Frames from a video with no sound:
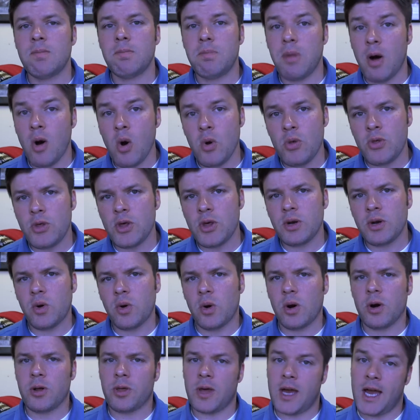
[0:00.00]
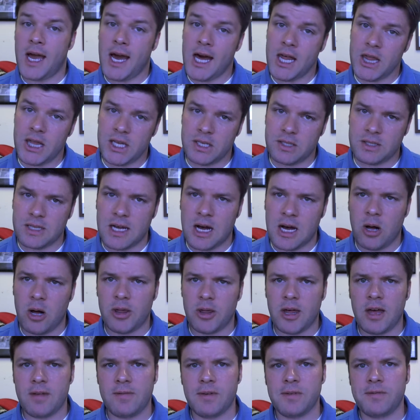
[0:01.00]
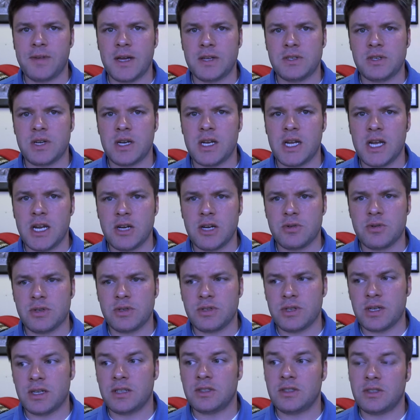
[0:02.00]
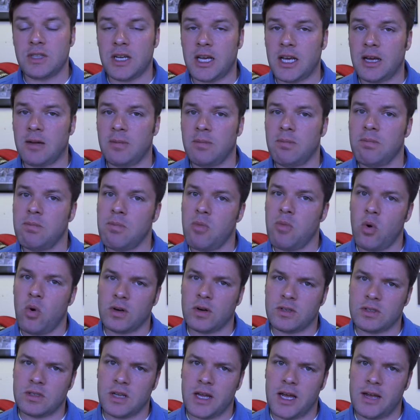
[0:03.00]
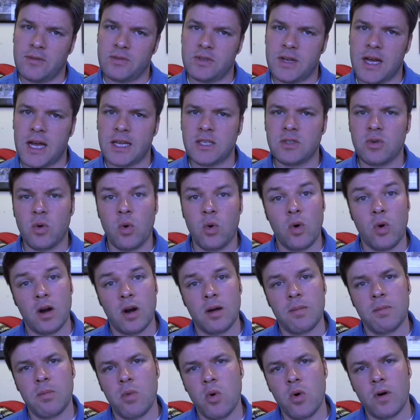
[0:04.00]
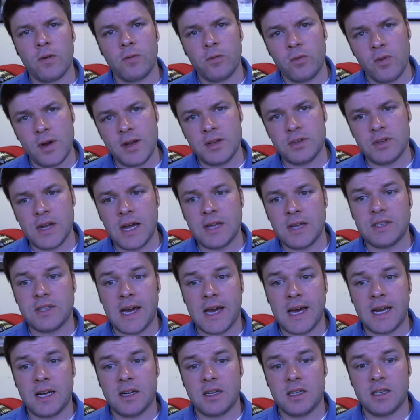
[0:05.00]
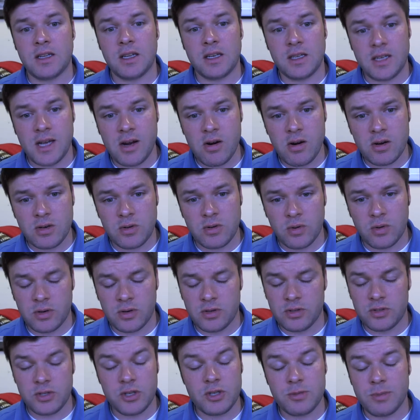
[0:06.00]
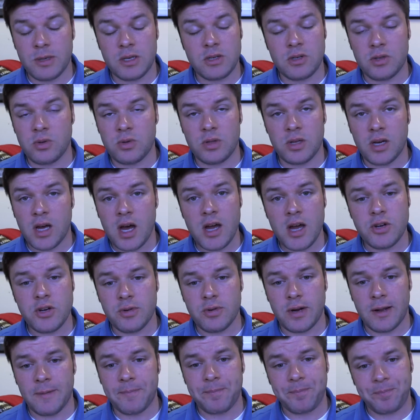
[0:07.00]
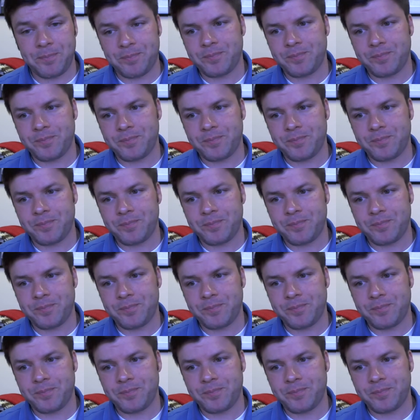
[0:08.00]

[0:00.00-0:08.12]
both the North and the South have a vested interest in seeing more slave states or more free states added to the territory, to the country.